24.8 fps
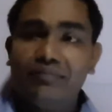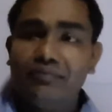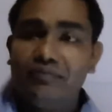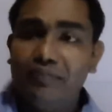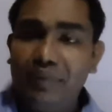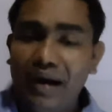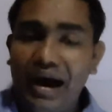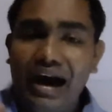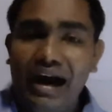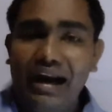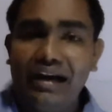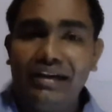
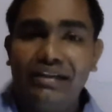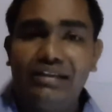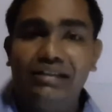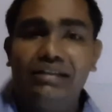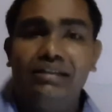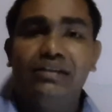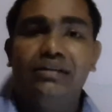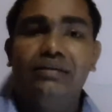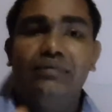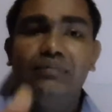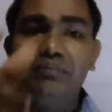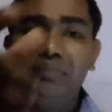part
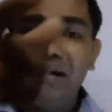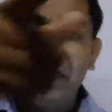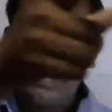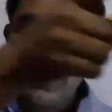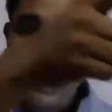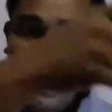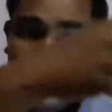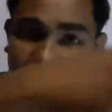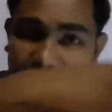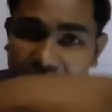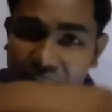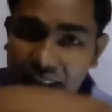by
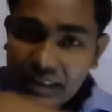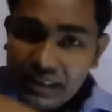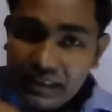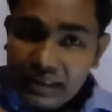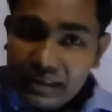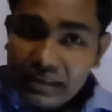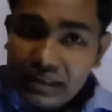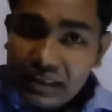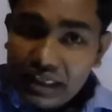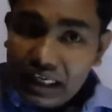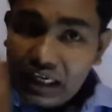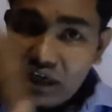cutting
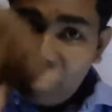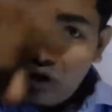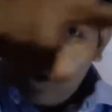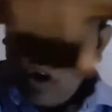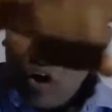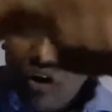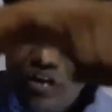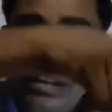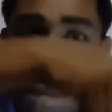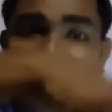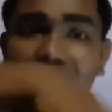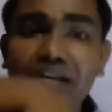
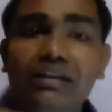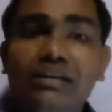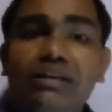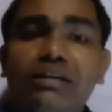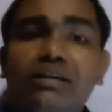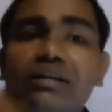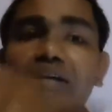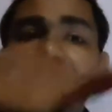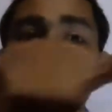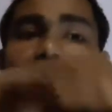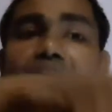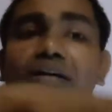along the
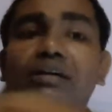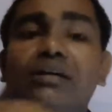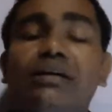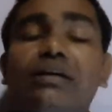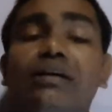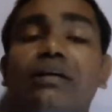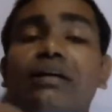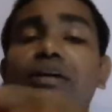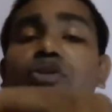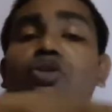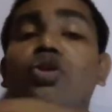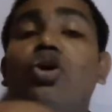
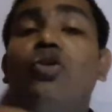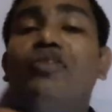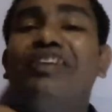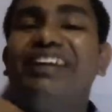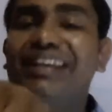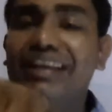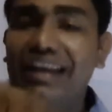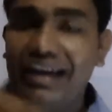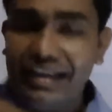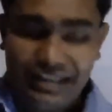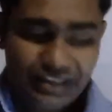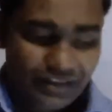
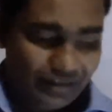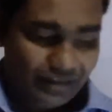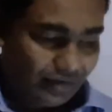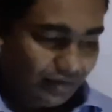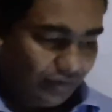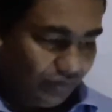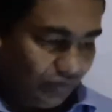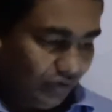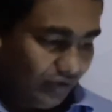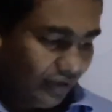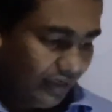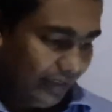drawing line.
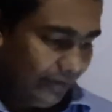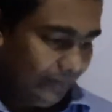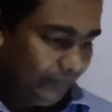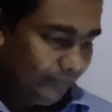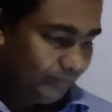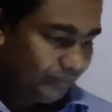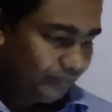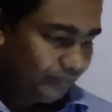Okay.